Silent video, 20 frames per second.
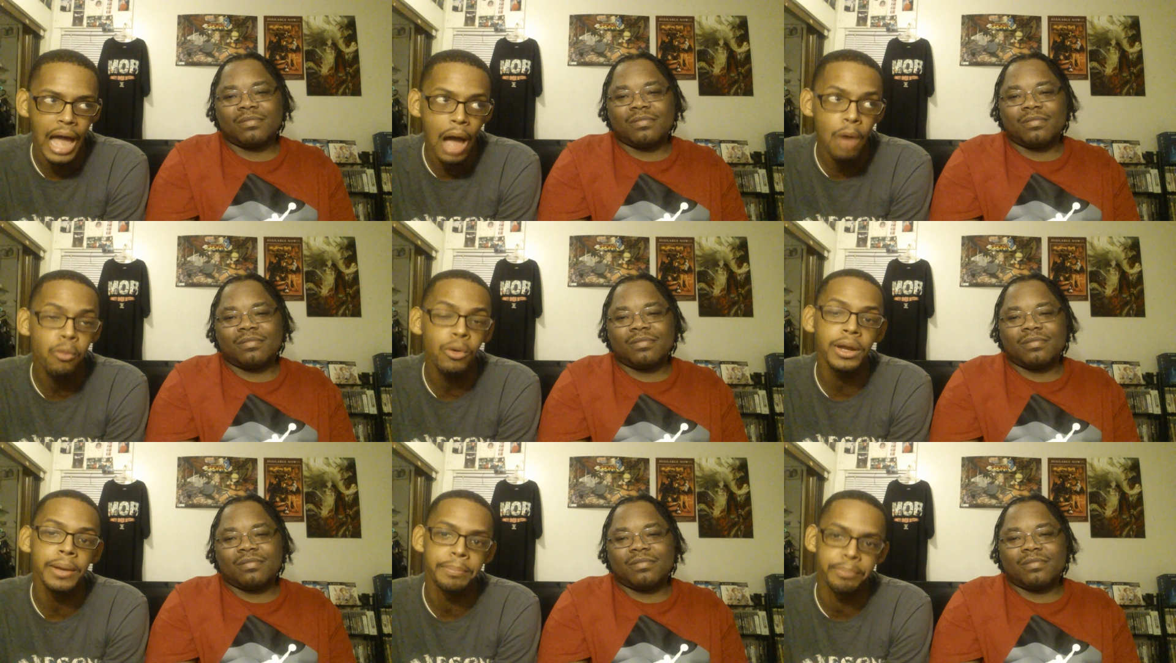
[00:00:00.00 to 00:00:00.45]
Speaker 1: I
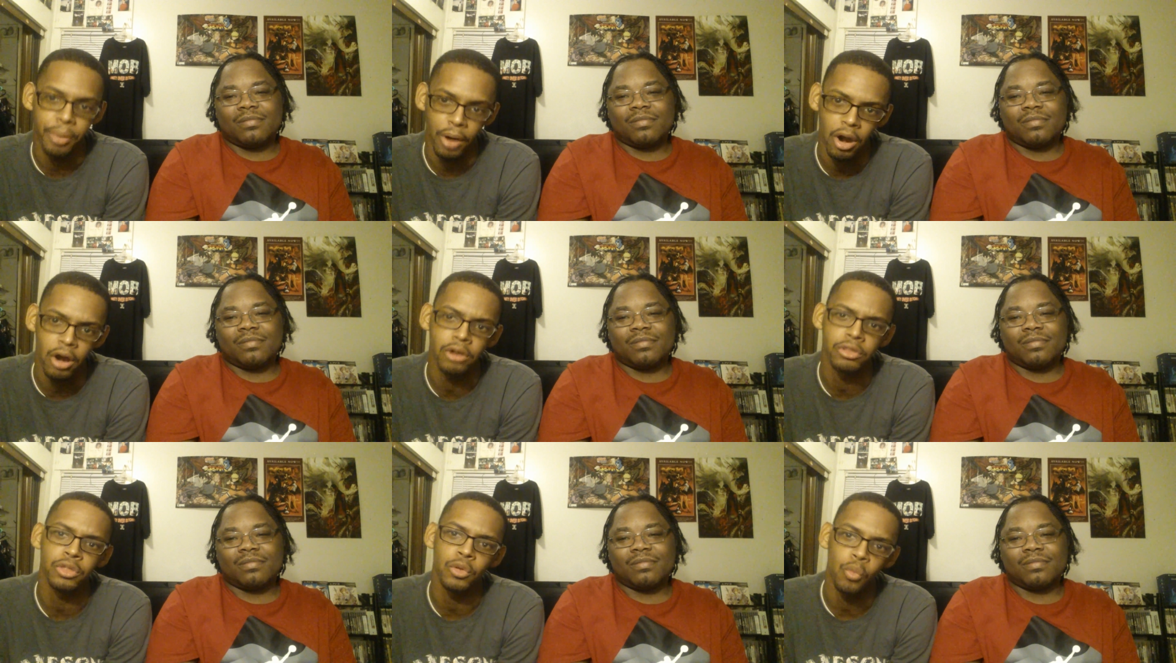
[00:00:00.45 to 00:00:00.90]
want to
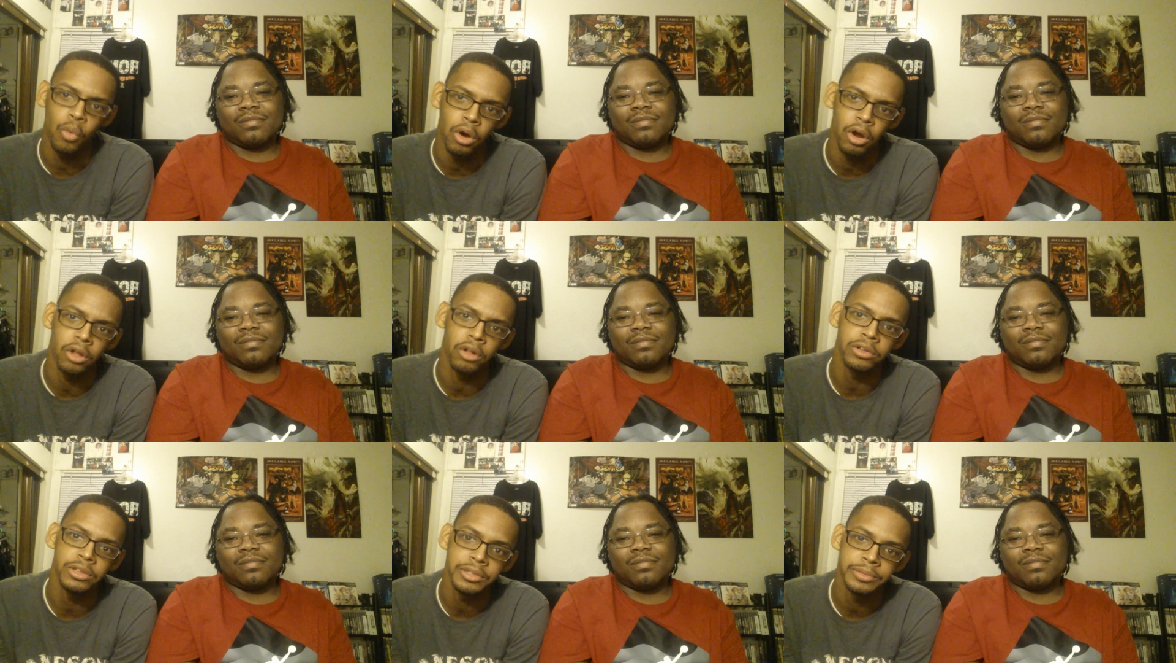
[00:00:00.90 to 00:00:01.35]
burn the
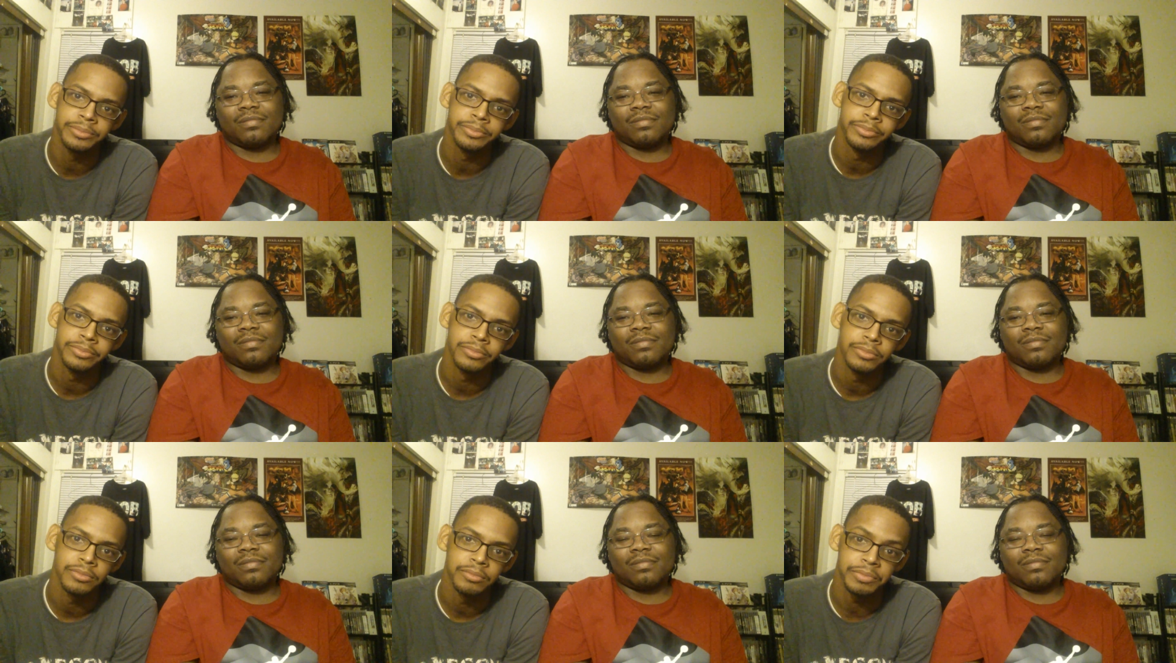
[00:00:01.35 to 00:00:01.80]
world.
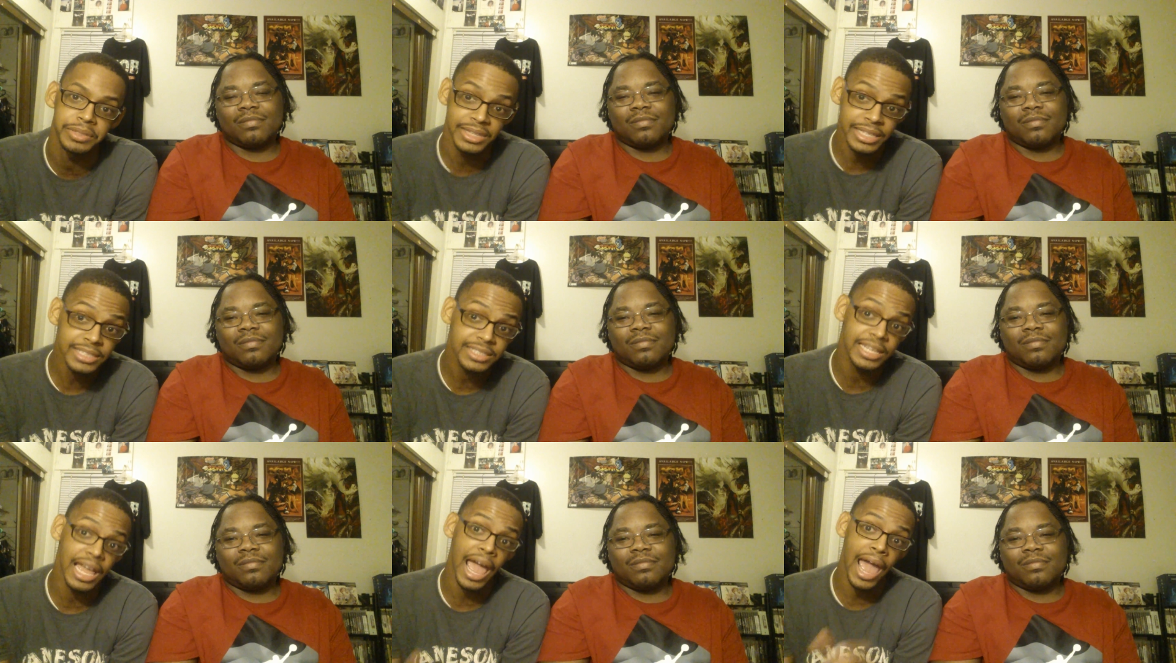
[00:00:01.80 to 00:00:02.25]
But
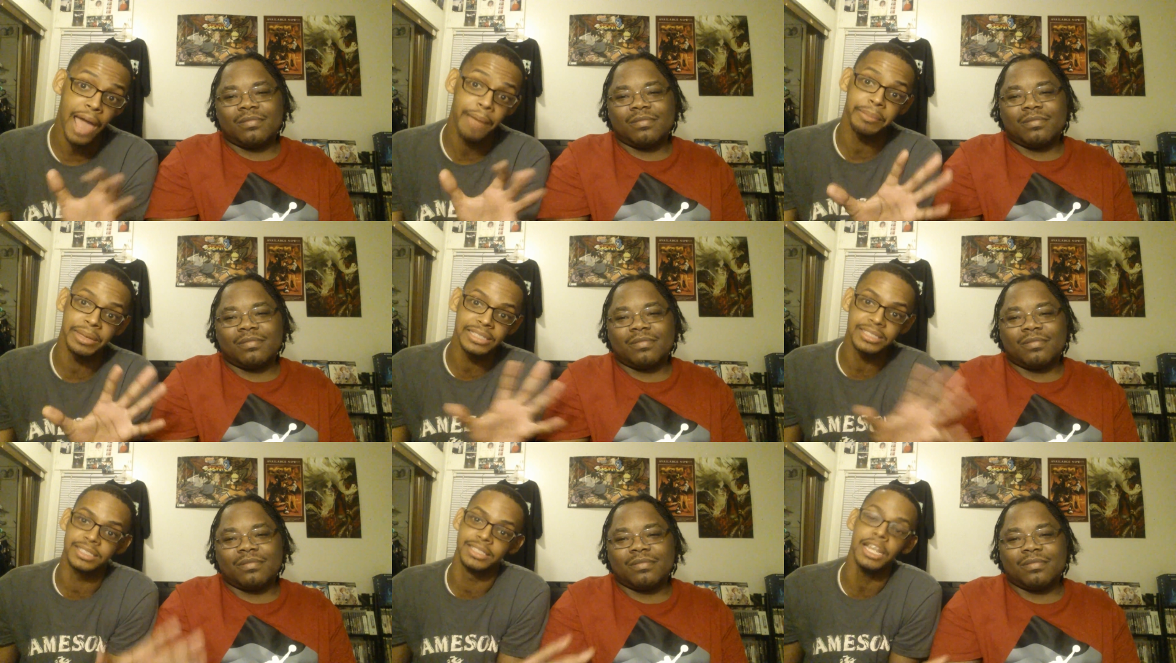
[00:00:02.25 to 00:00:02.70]
this
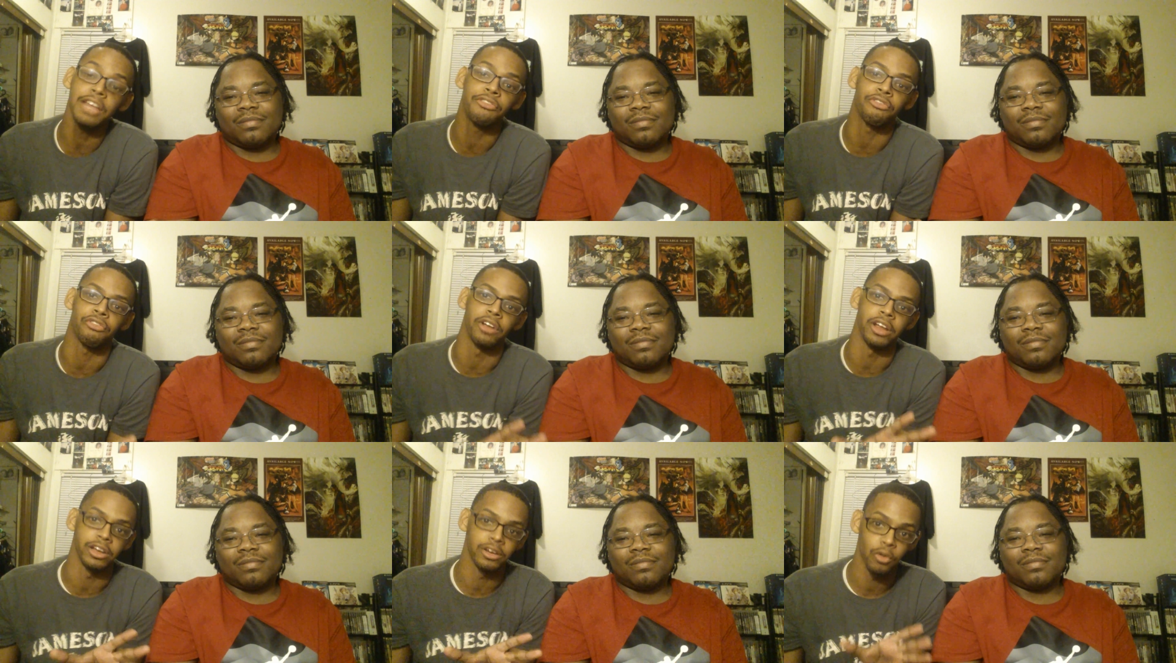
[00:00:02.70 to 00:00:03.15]
time is
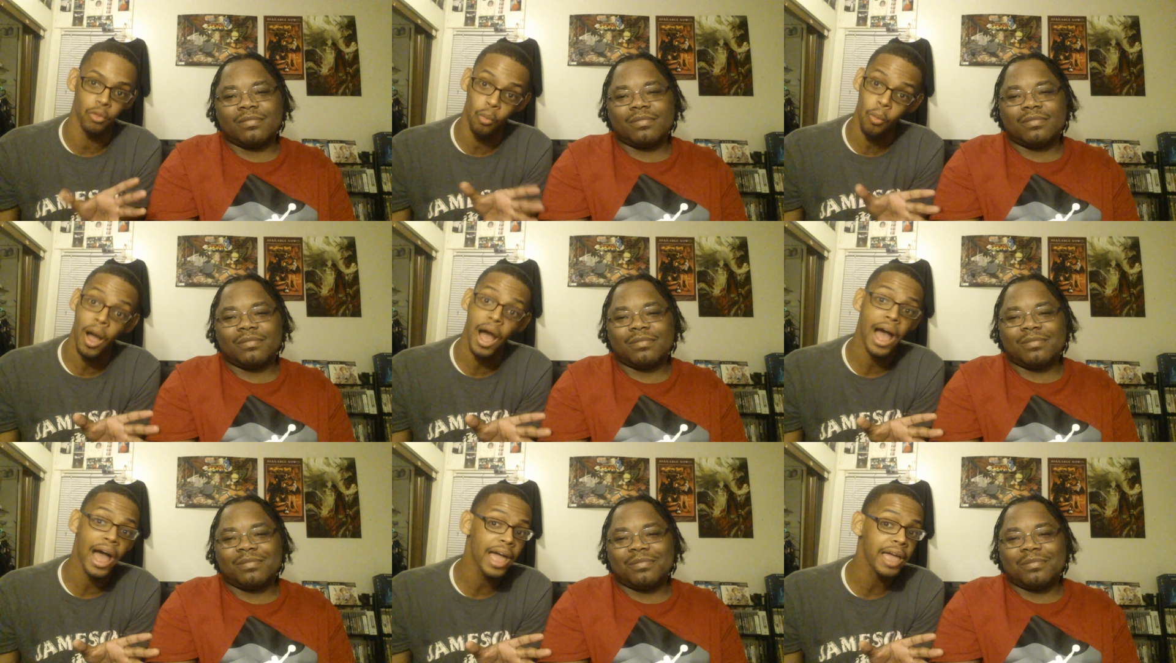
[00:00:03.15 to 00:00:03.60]
different.
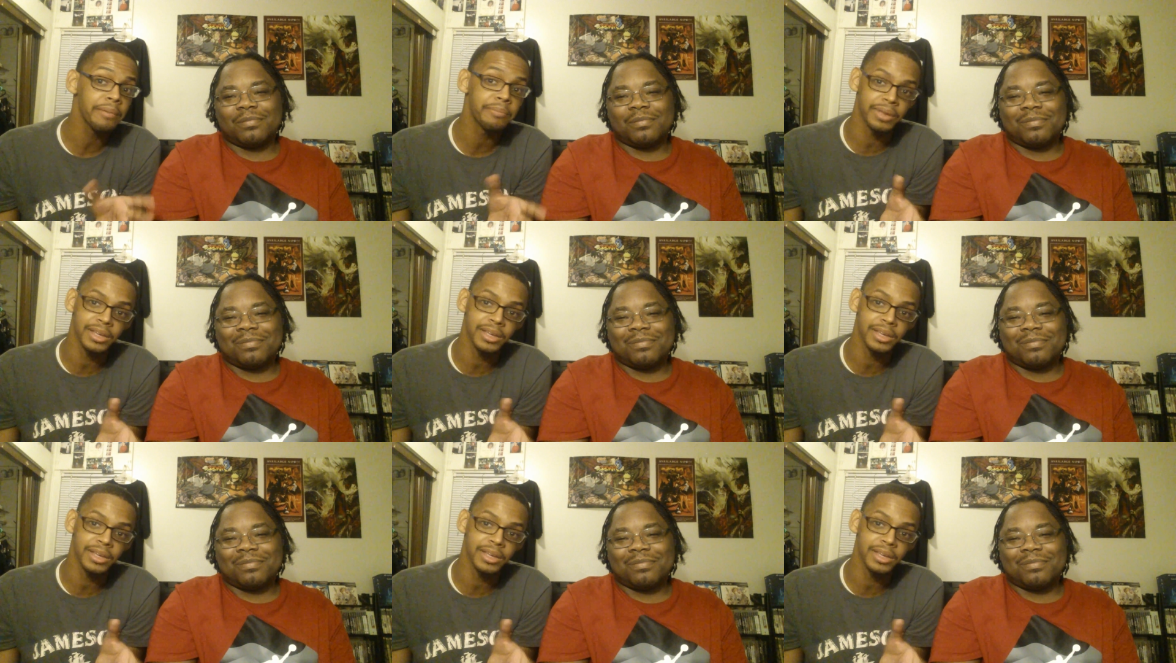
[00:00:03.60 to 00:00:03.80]
Why?